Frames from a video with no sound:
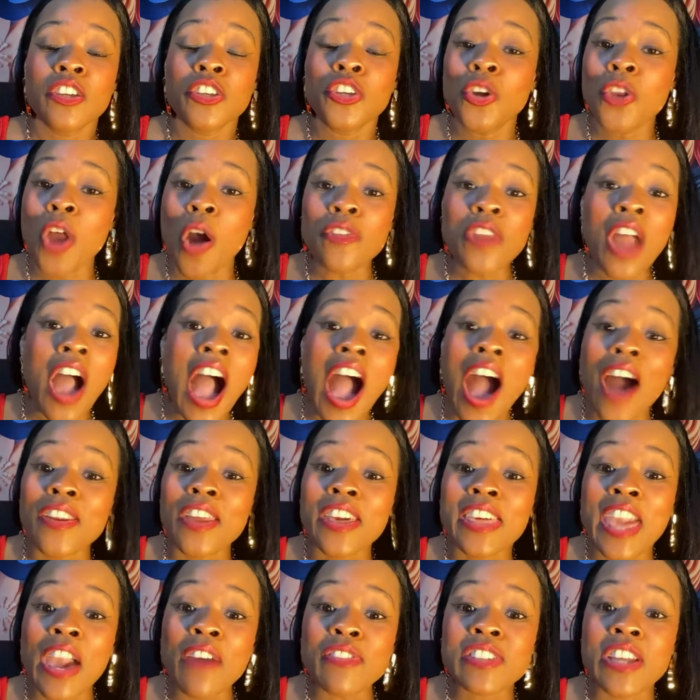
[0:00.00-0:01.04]
You don't know how
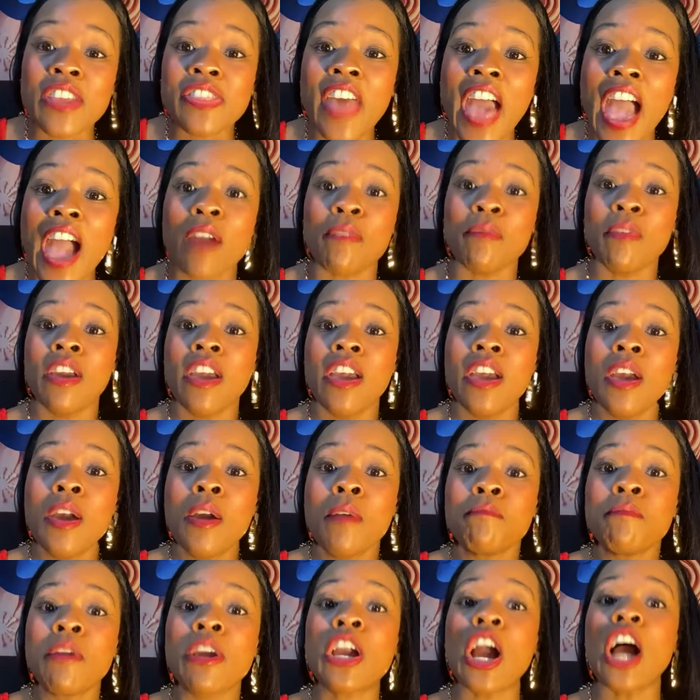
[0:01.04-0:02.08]
to give to them
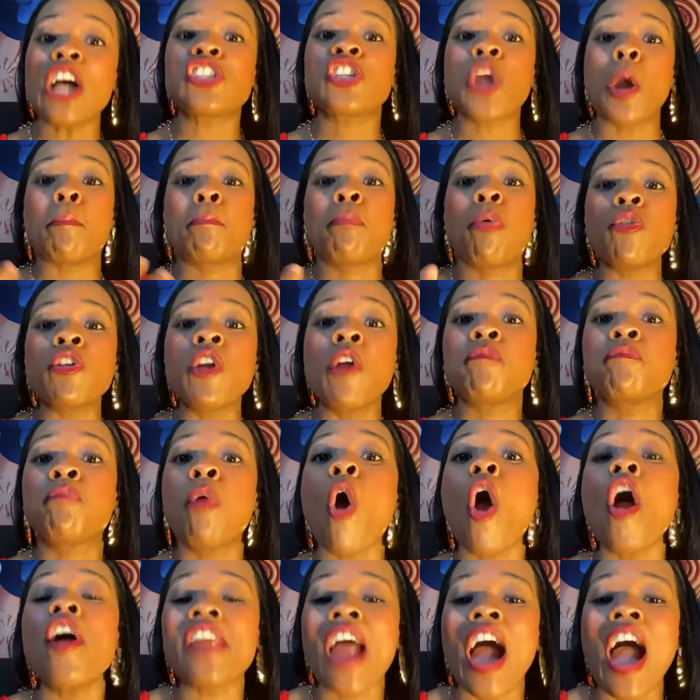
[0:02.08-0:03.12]
because you're, you
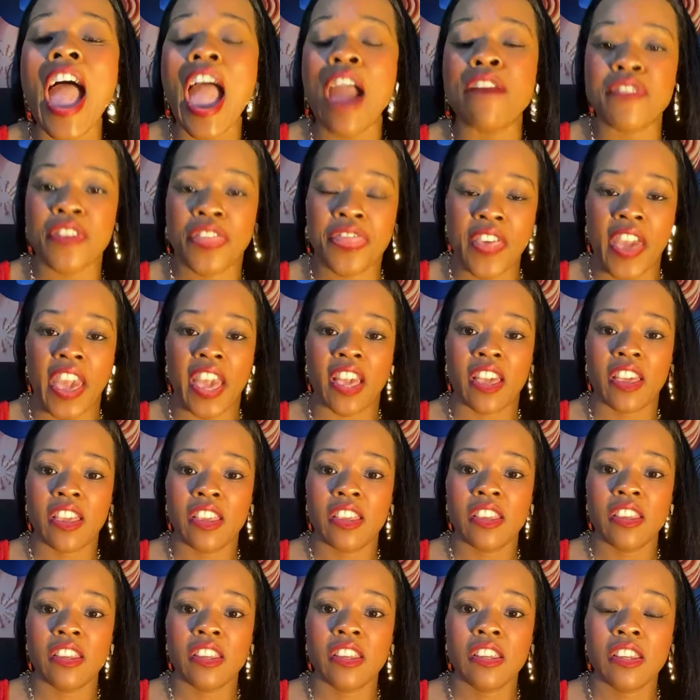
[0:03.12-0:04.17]
poured out everything.
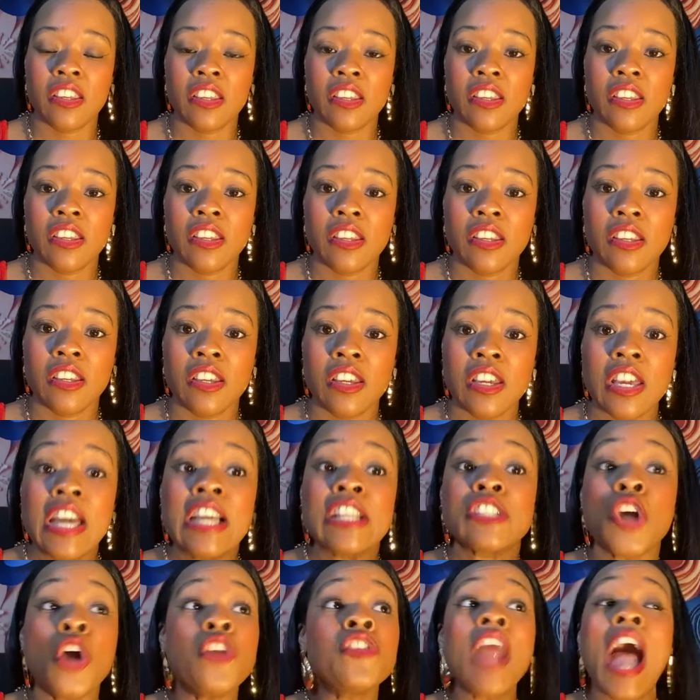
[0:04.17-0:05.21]

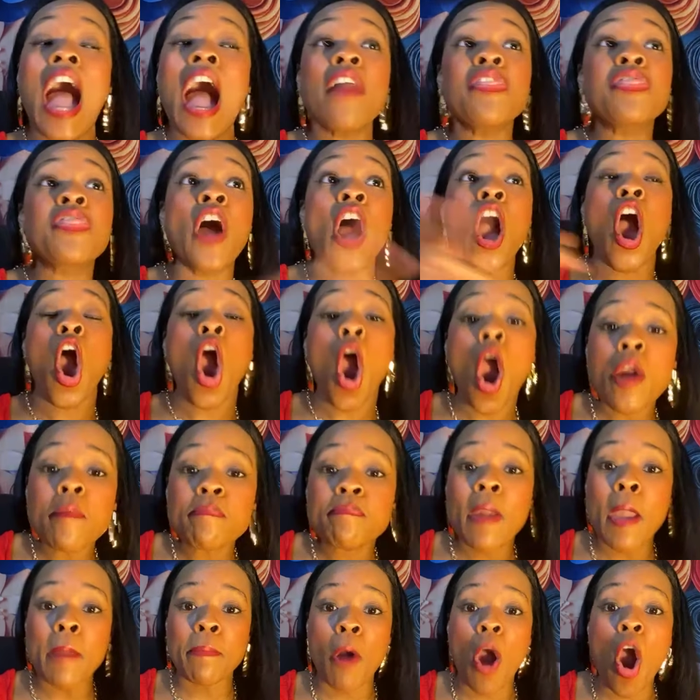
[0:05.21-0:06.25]
So now the
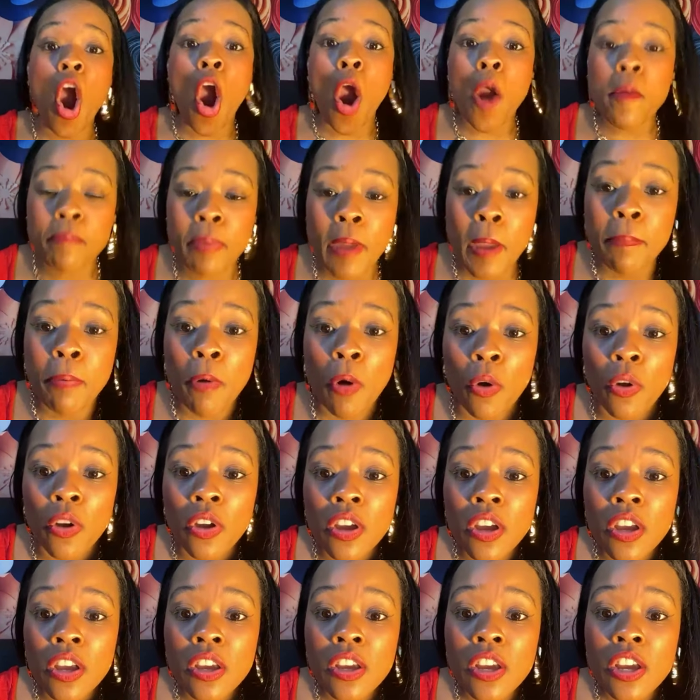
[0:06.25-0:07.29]
hurt people hurt people.
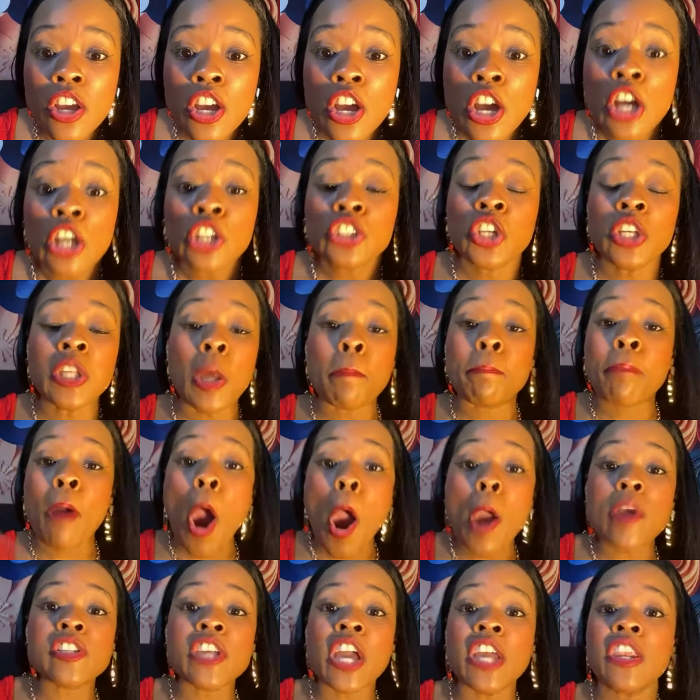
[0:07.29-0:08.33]
So the
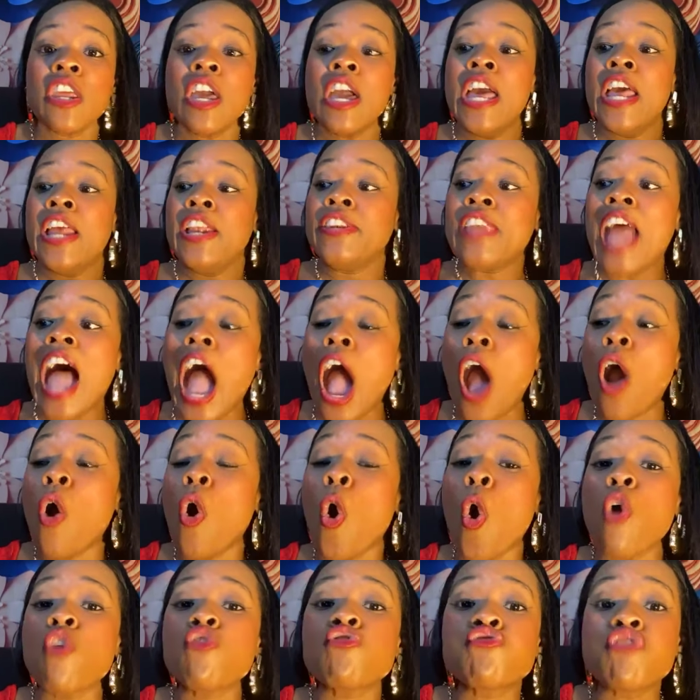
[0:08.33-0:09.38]
person now
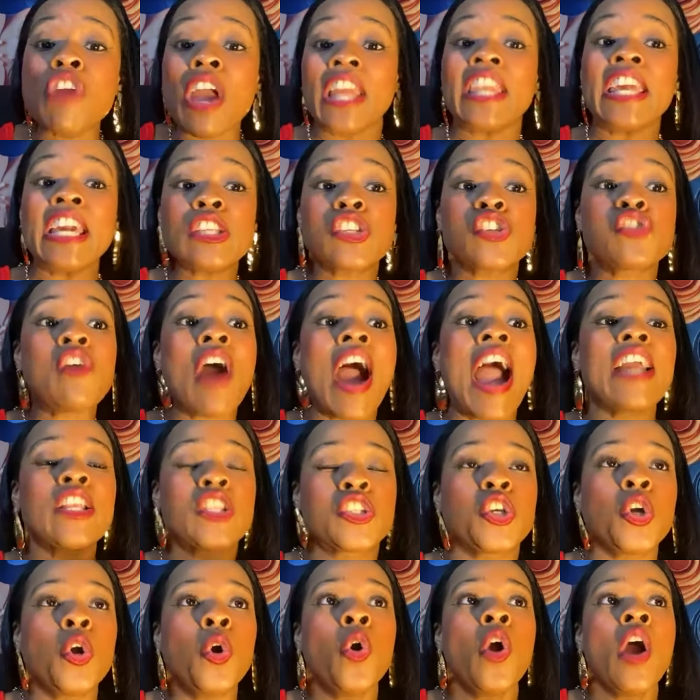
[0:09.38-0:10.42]
who really tried
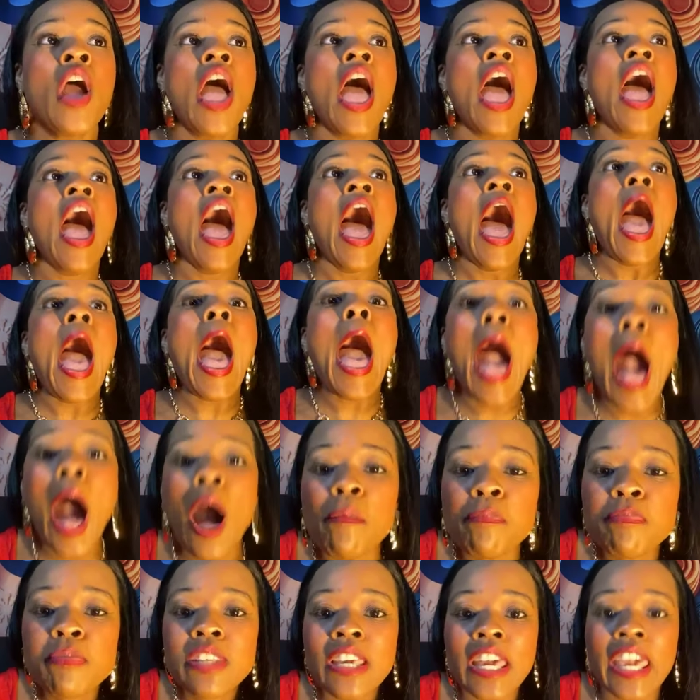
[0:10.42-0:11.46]
to
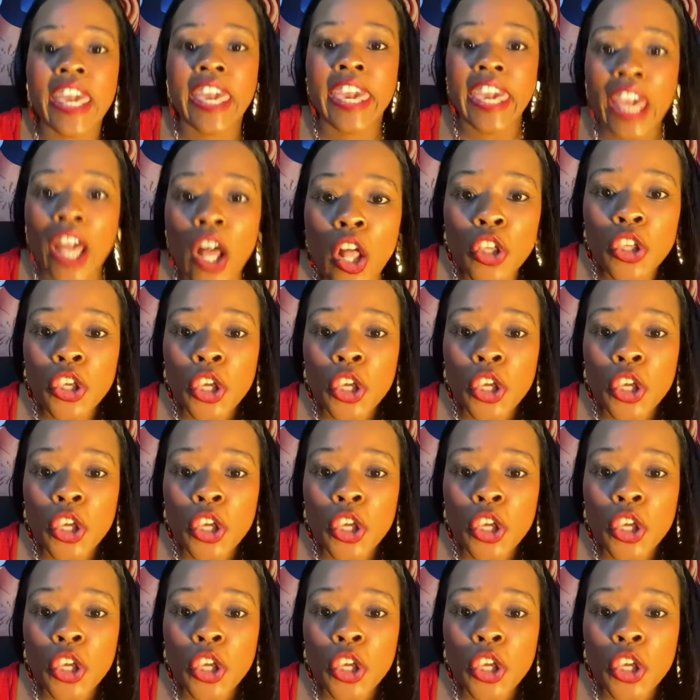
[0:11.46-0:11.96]
help to heal